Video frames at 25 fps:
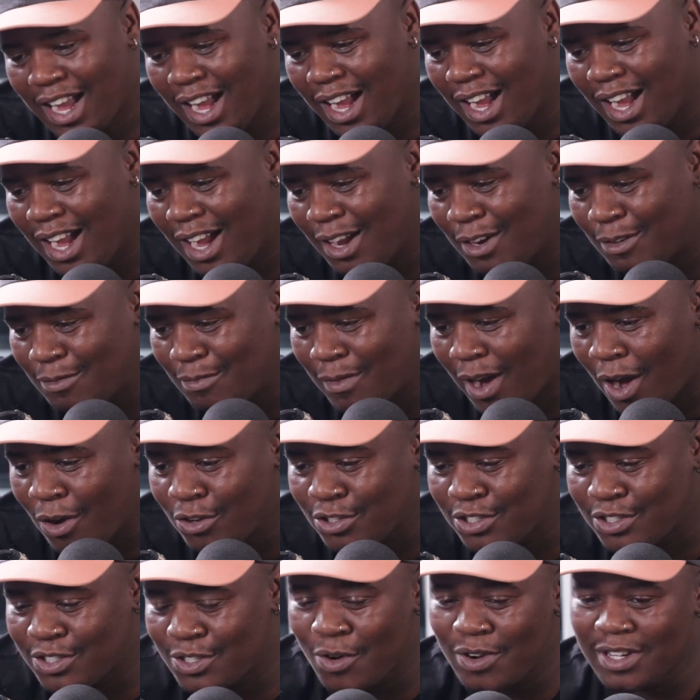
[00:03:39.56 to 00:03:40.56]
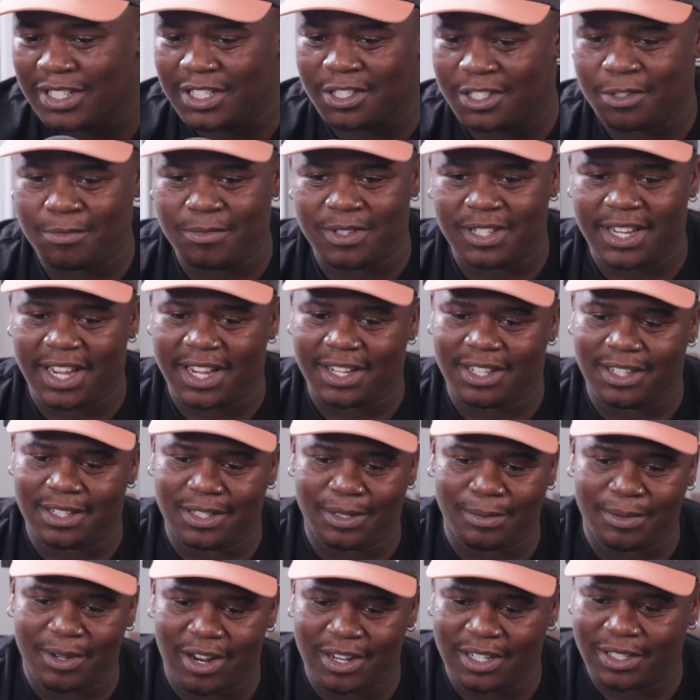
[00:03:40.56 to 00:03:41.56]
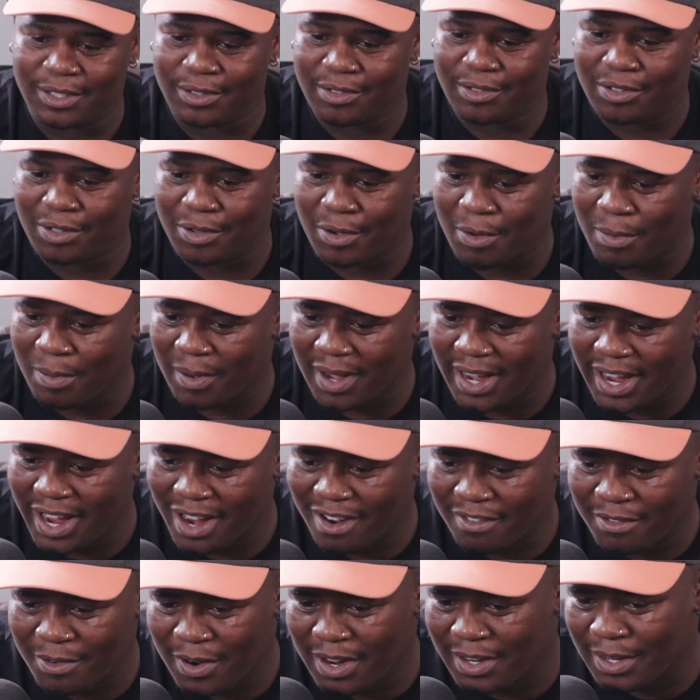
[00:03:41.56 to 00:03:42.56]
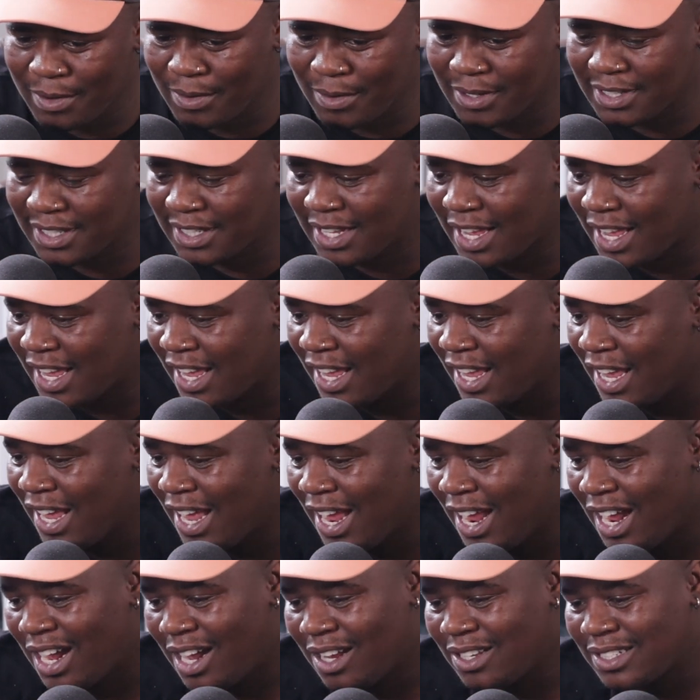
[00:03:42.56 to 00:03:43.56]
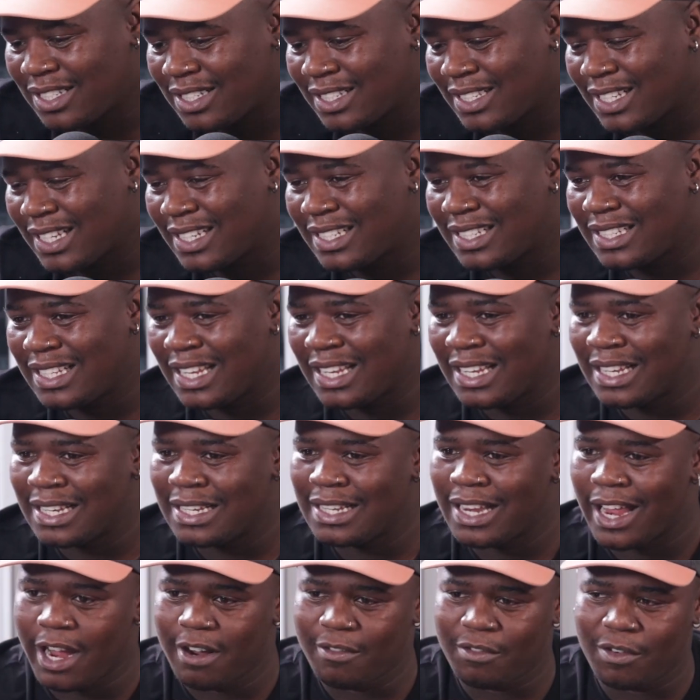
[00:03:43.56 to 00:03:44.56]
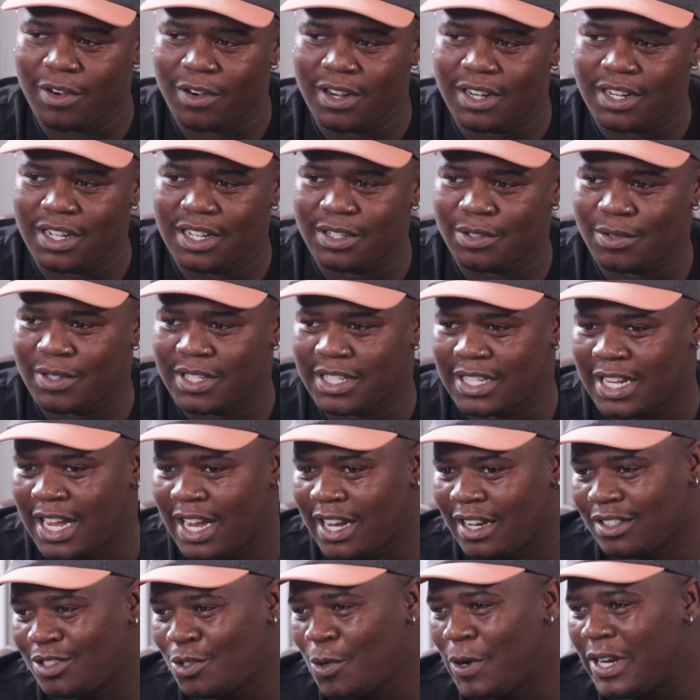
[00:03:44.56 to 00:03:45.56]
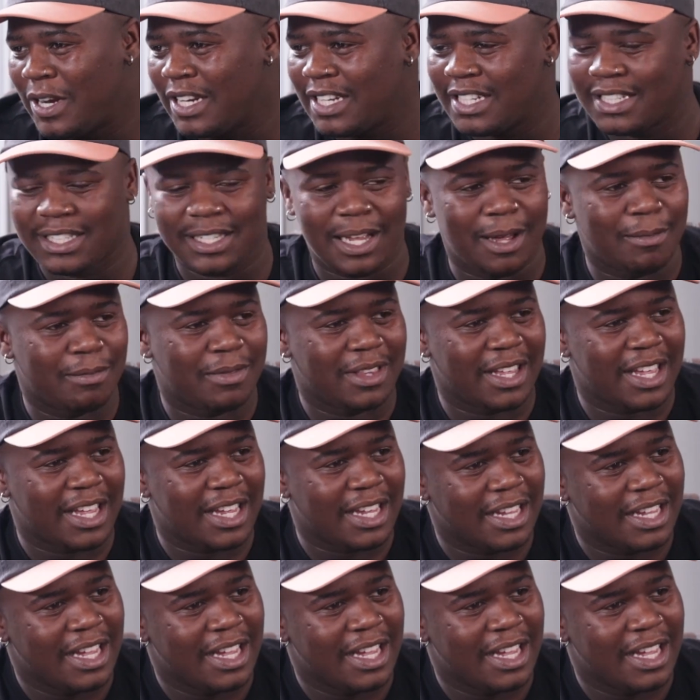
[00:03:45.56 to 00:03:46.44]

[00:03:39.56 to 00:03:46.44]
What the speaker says: I was so intimidated, to be honest with you, by everyone that was there. I was 16. Everyone else was like 20 something.